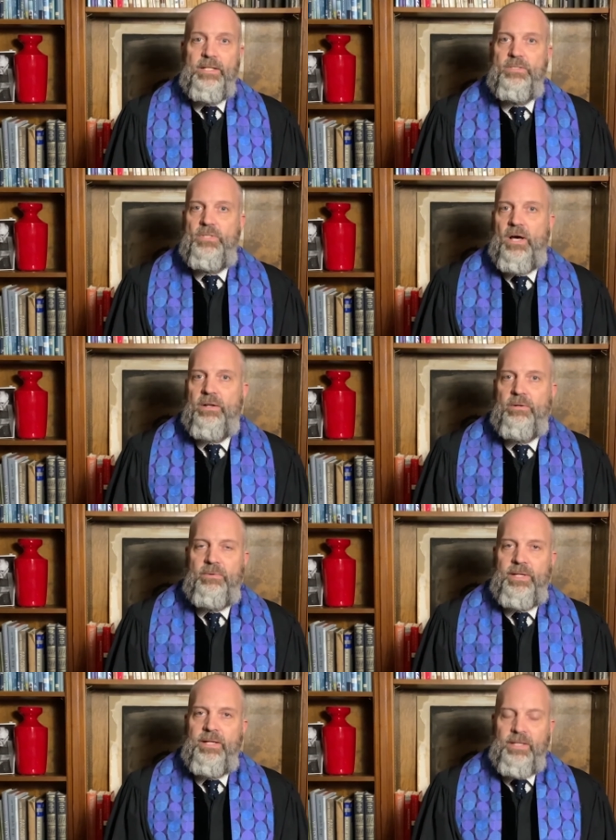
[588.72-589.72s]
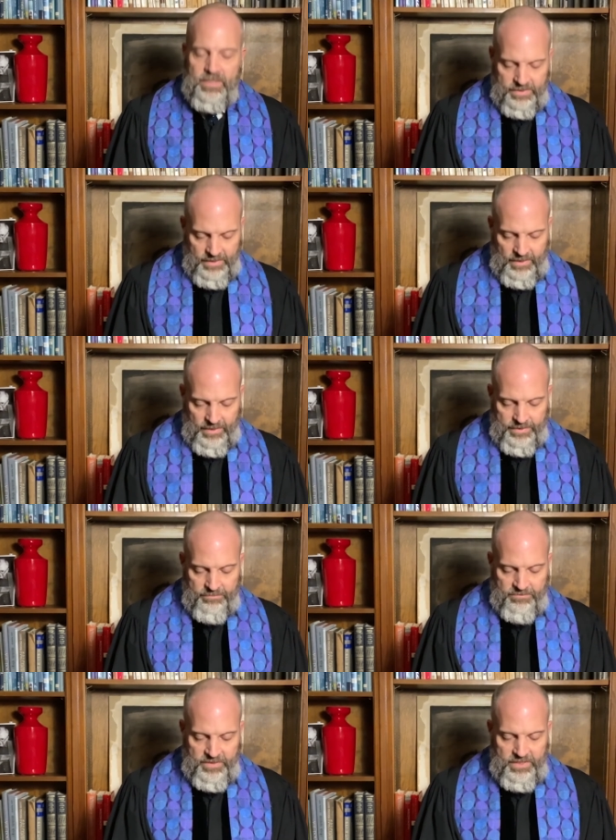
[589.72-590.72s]
doddering God.
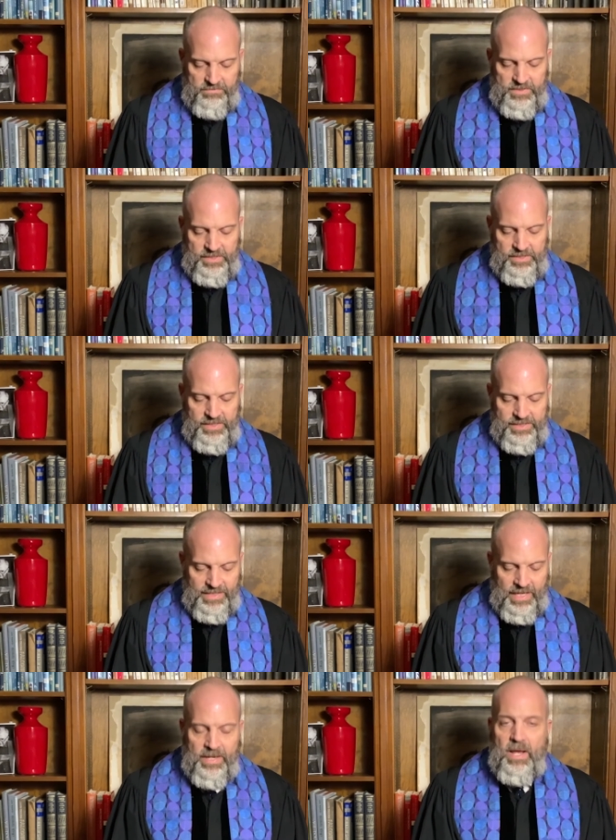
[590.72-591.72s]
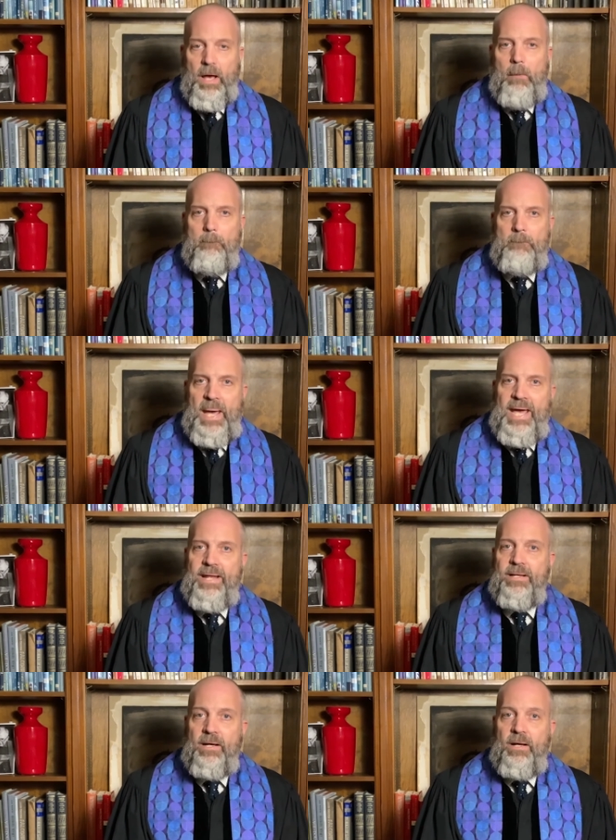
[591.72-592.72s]
Forgiveness is not a
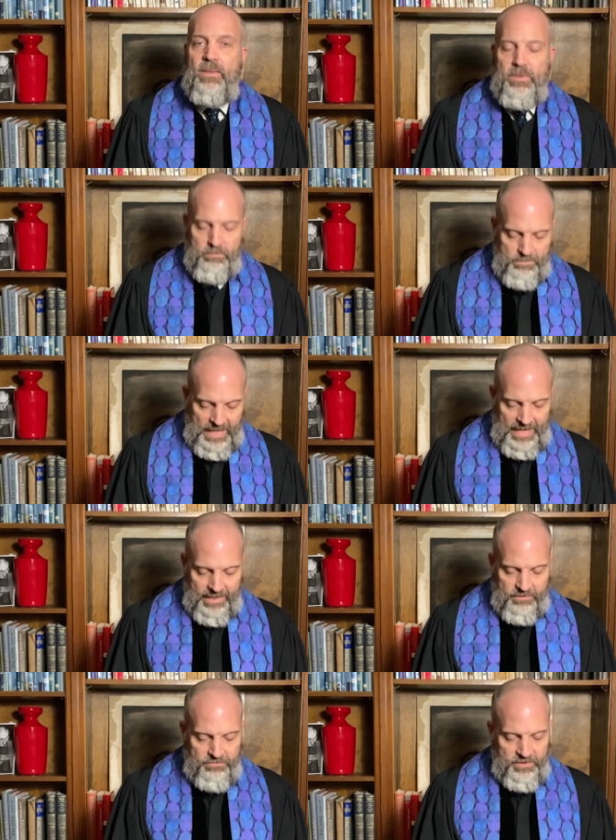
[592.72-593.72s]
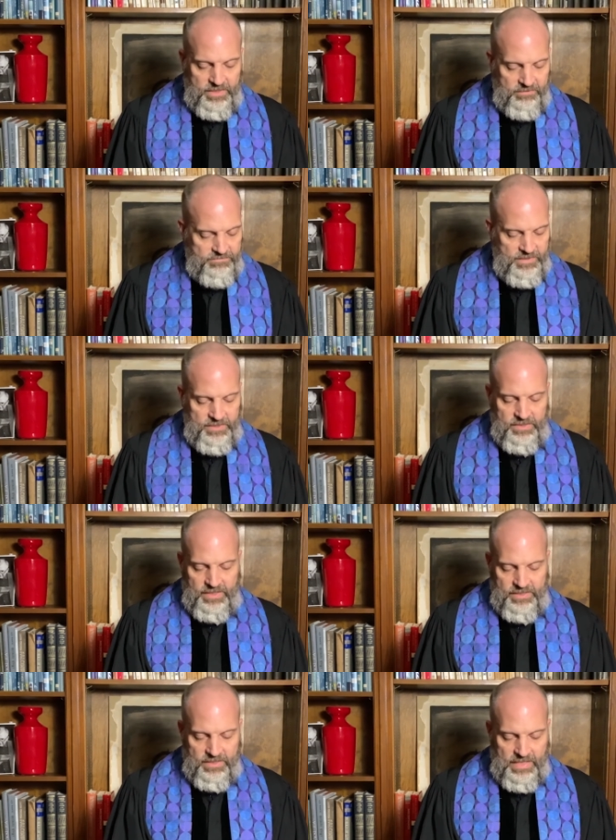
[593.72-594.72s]
pat on the back. Forgiveness
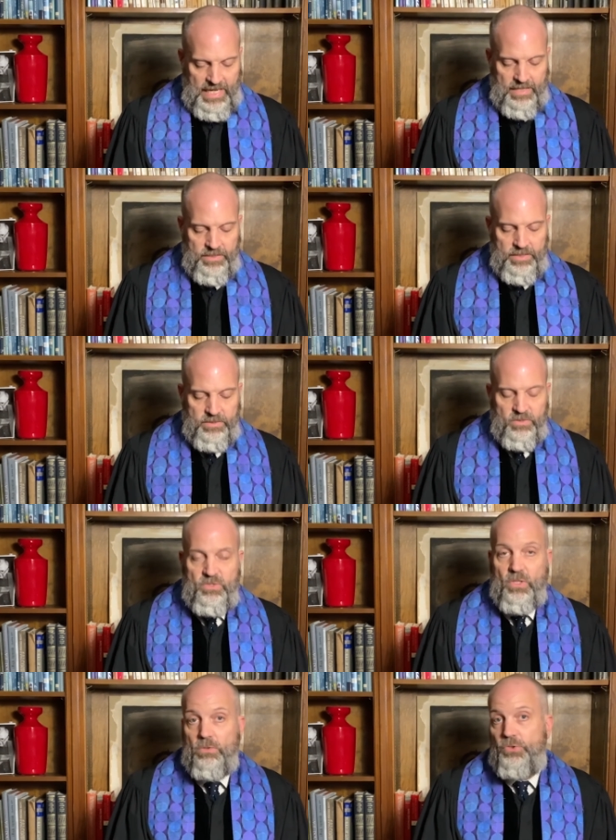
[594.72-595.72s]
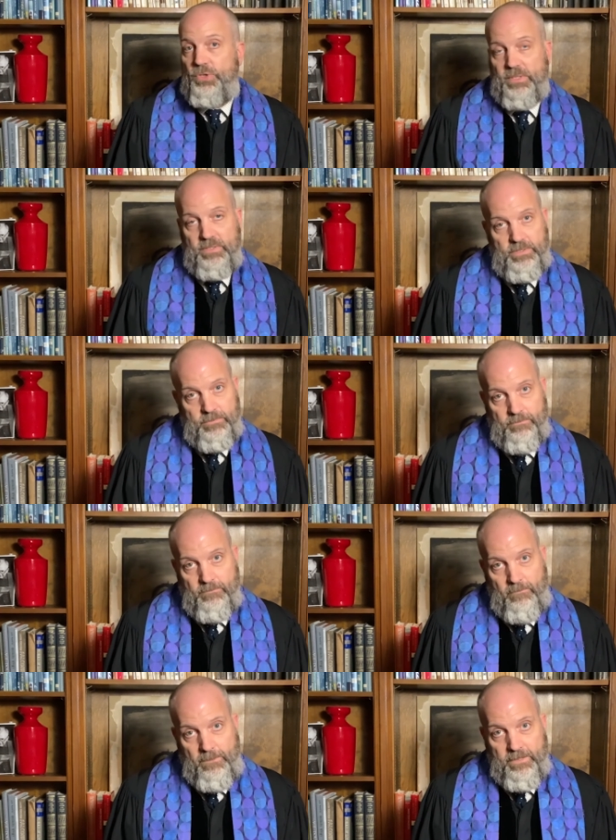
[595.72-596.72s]
is not indulgent.
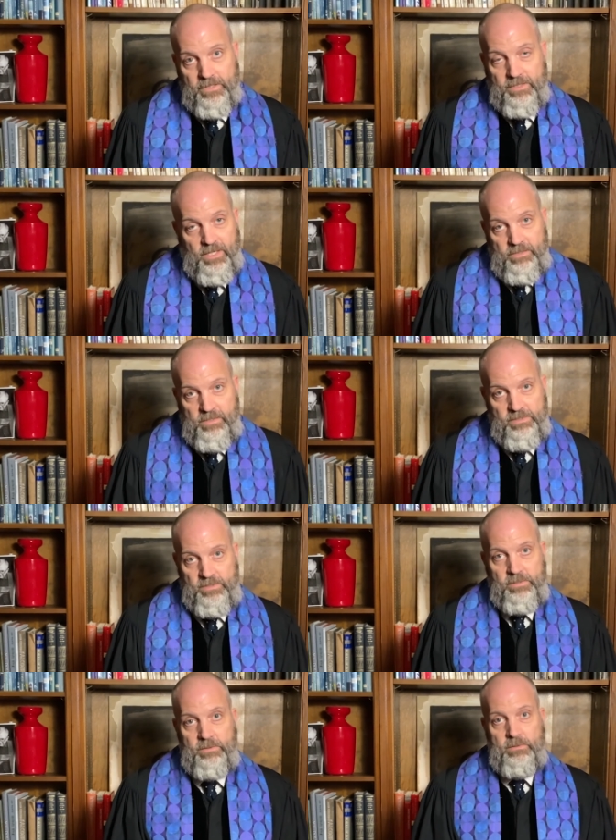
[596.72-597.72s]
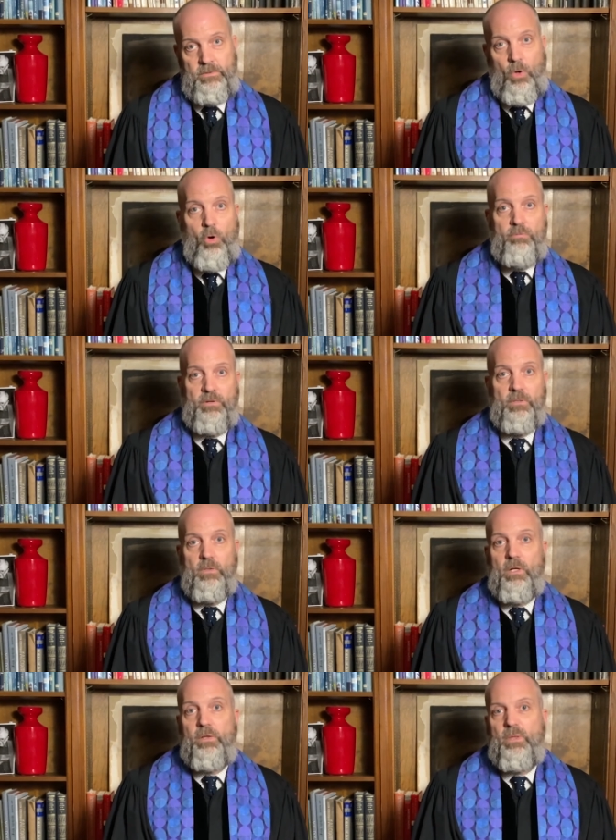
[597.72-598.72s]
God doesn't
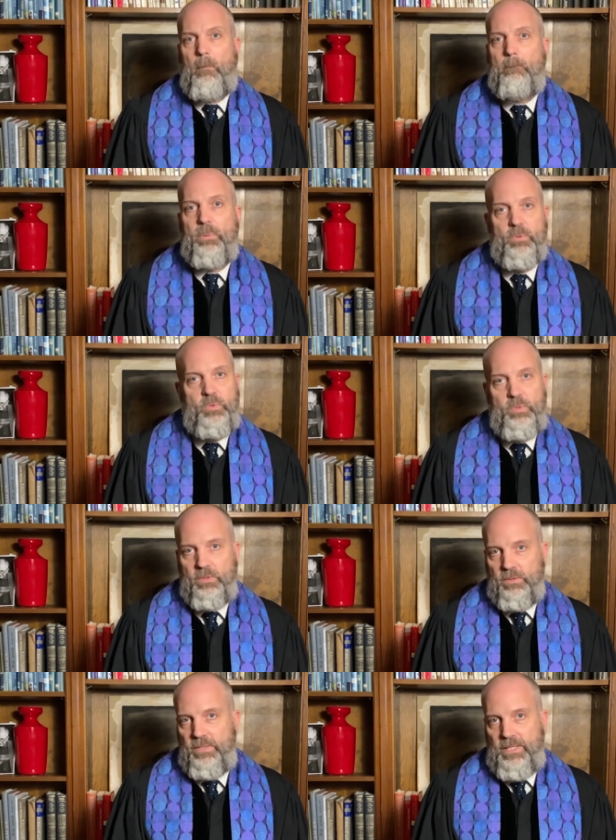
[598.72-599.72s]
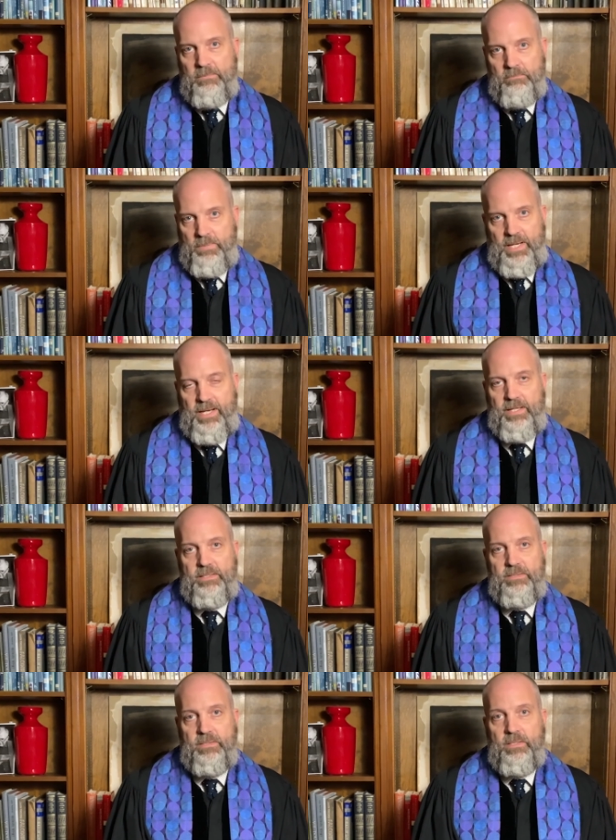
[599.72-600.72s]
overlook the brutal
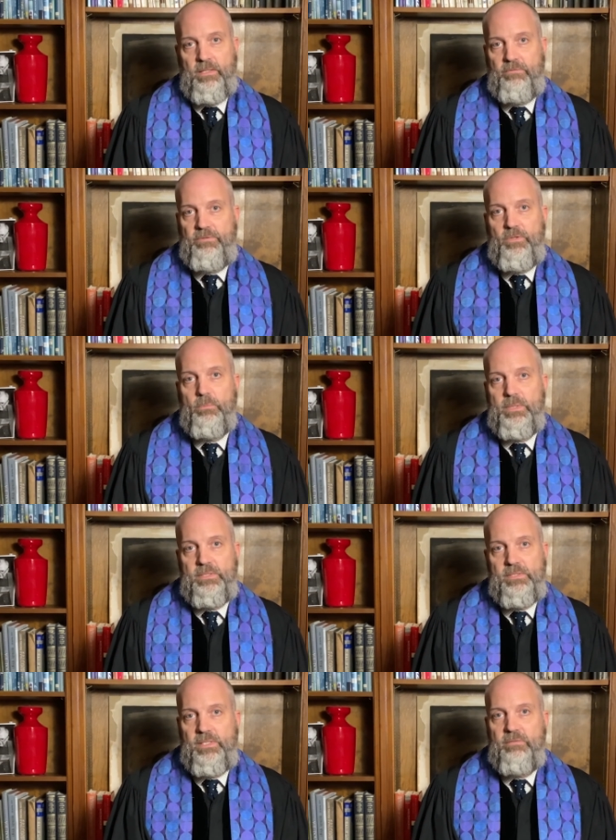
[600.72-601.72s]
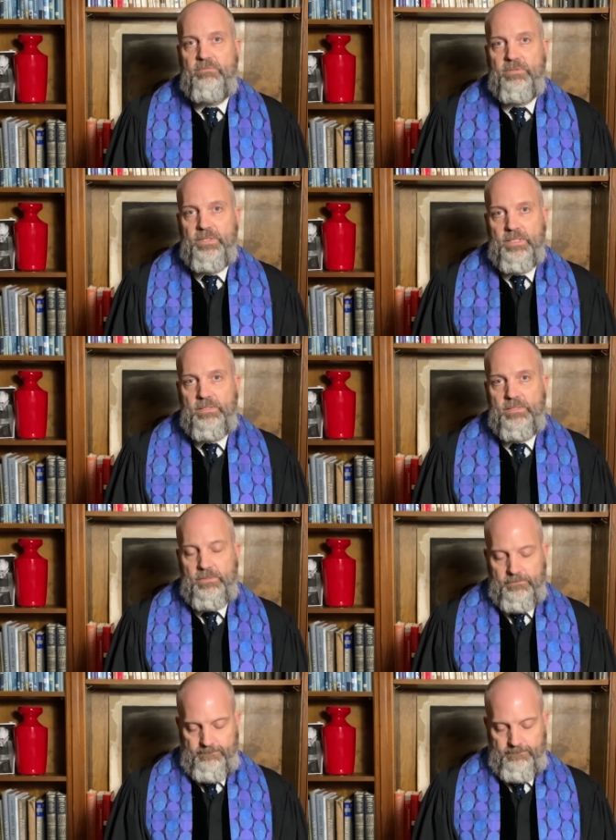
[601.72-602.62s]
impact of human sinfulness.